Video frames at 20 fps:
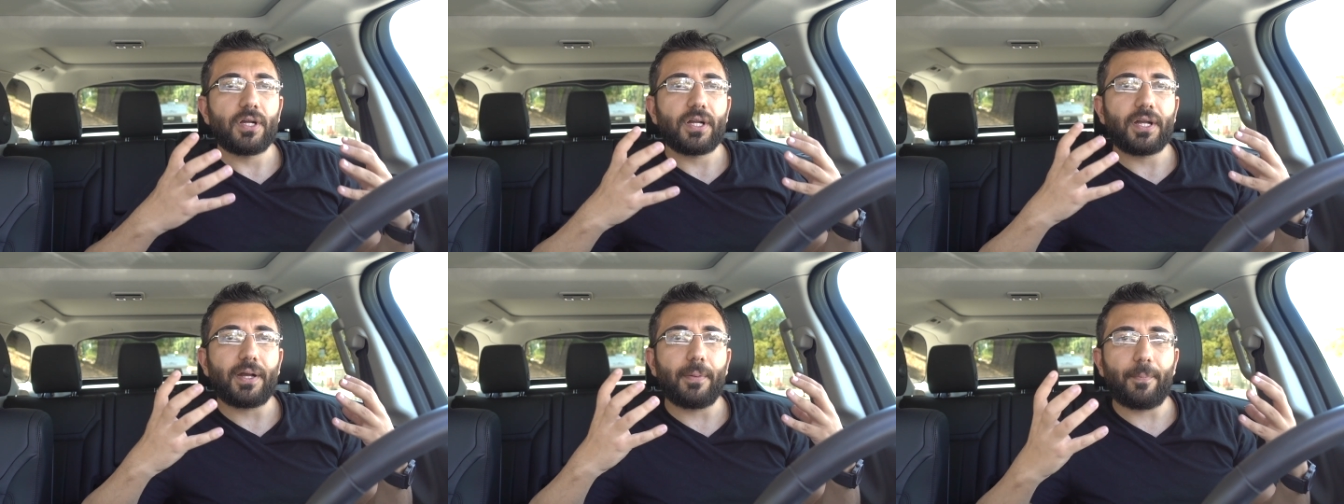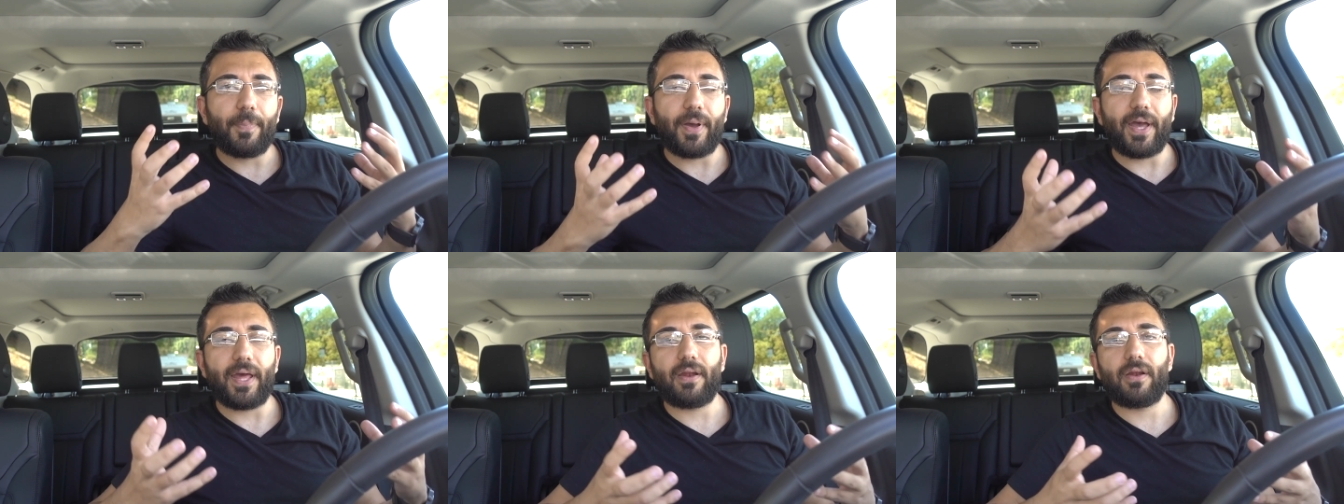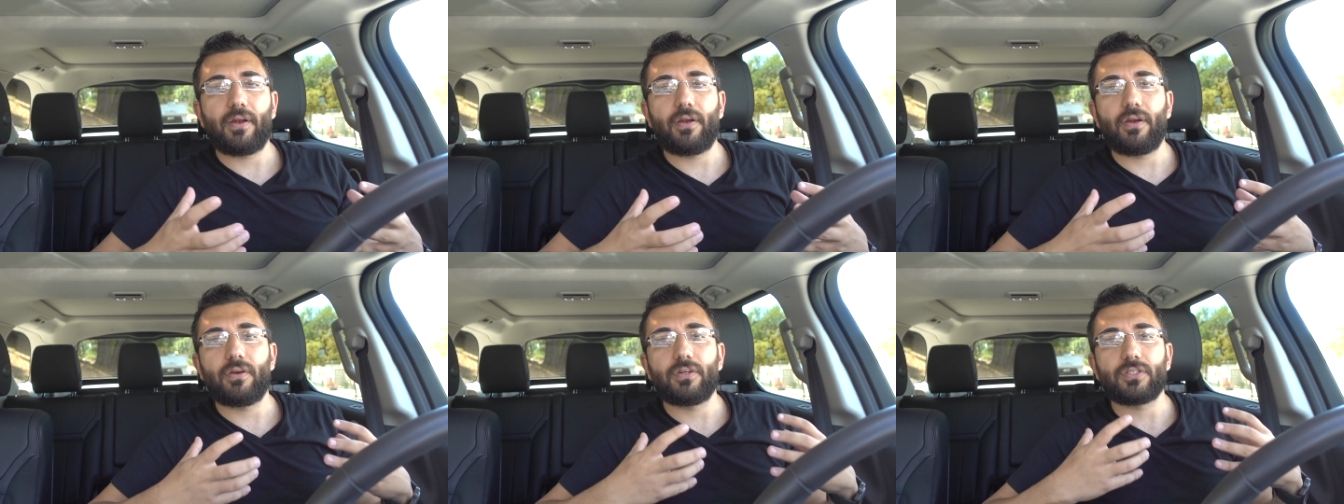
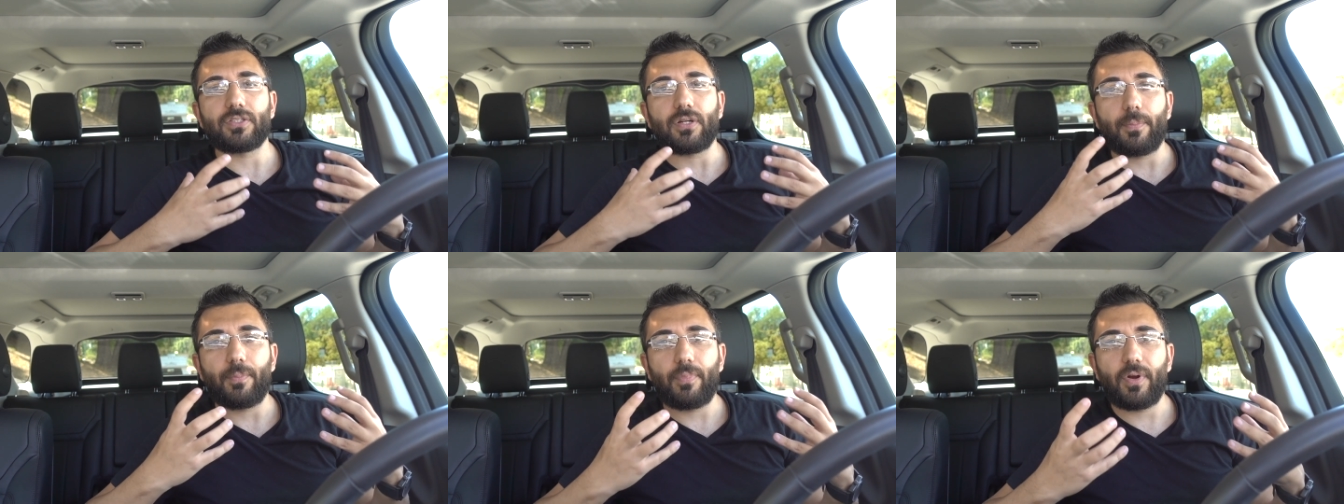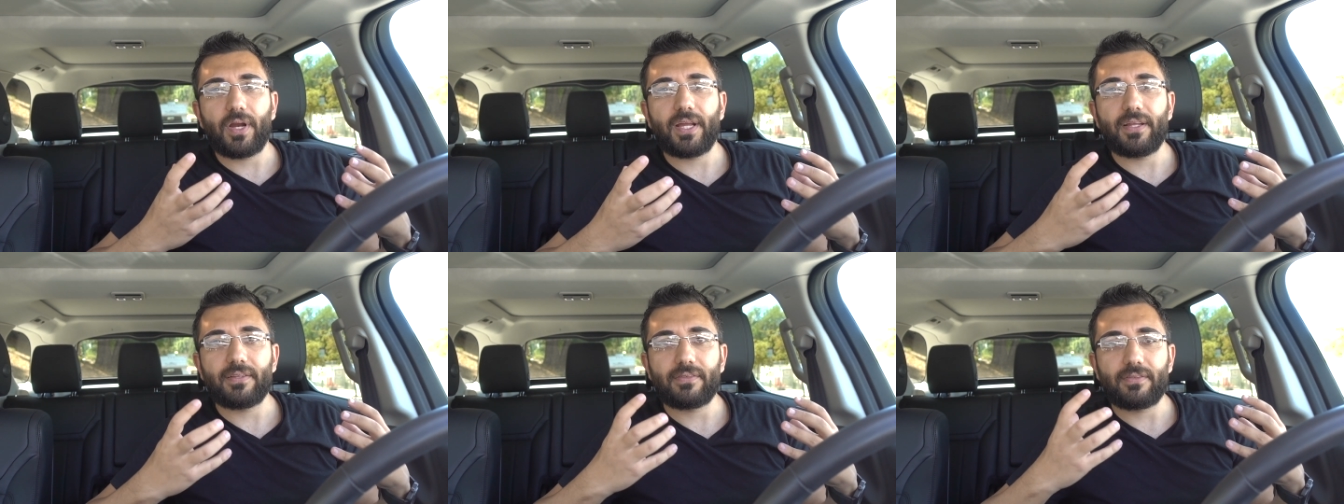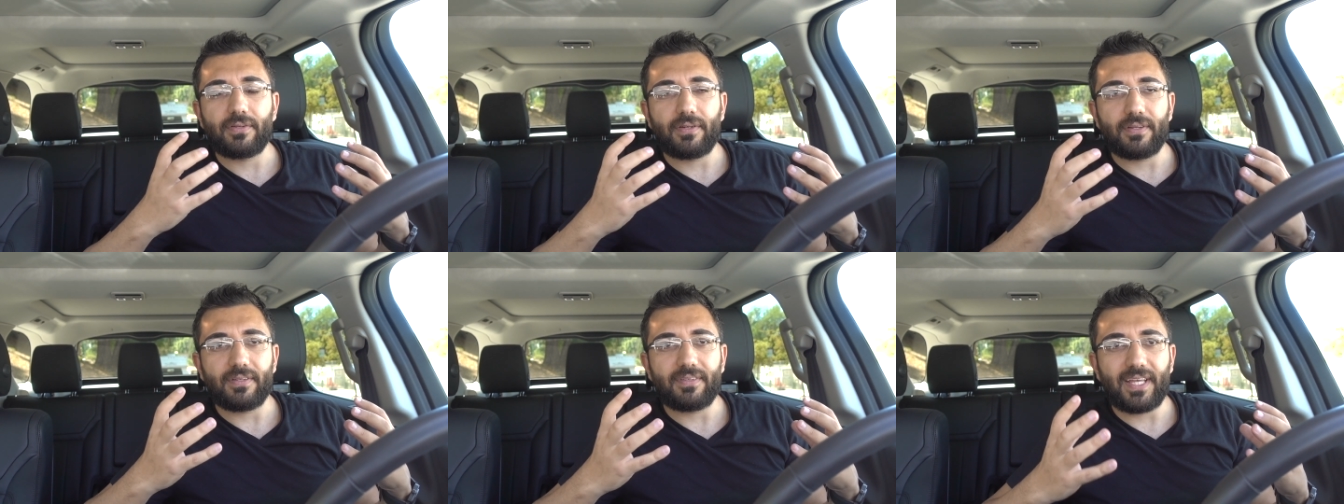competitors are bringing
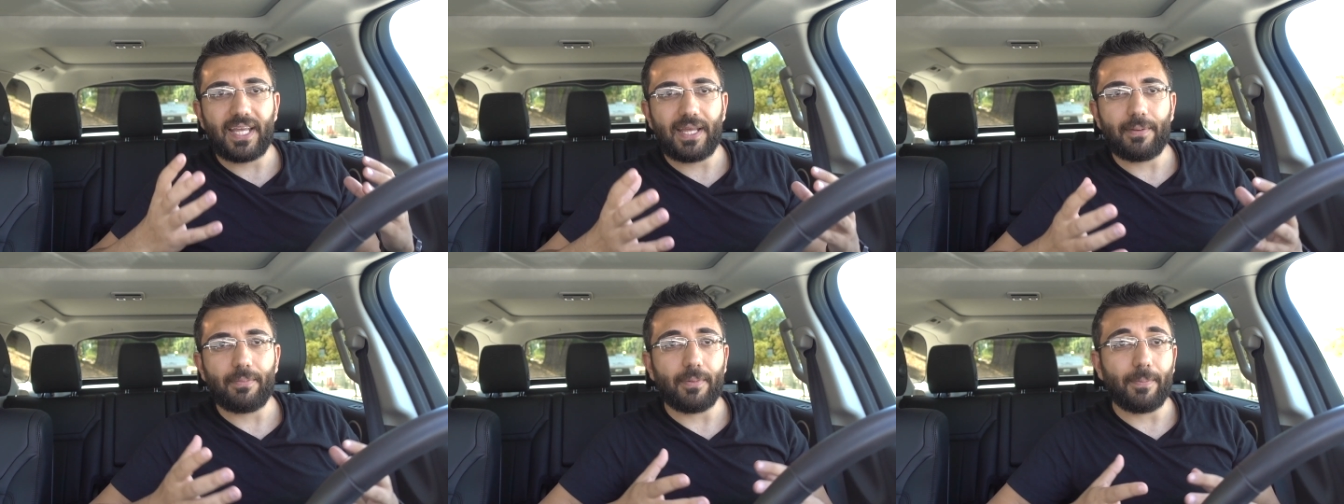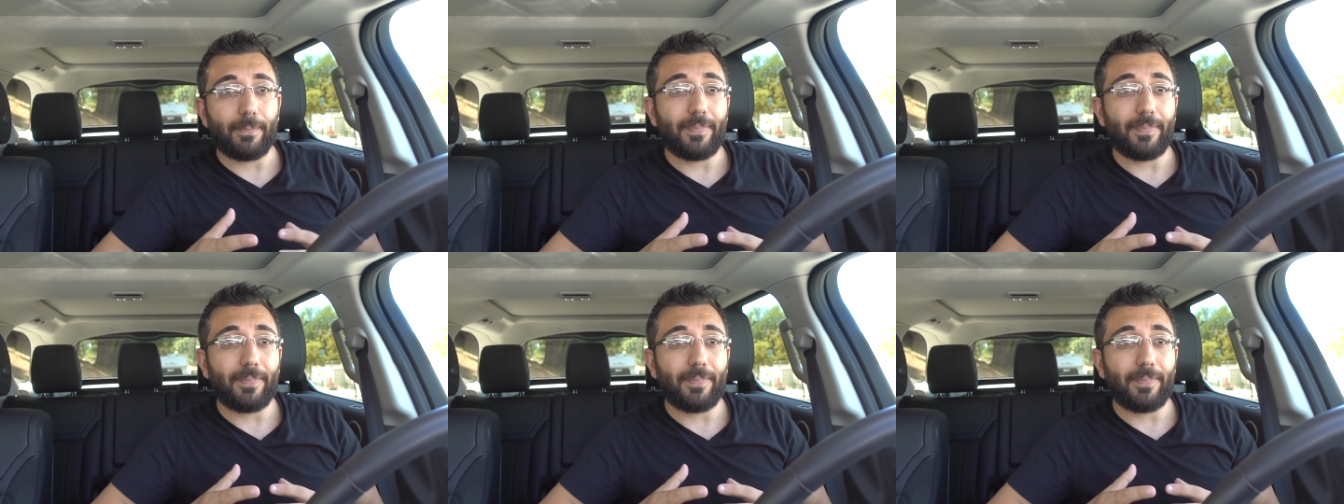to the table.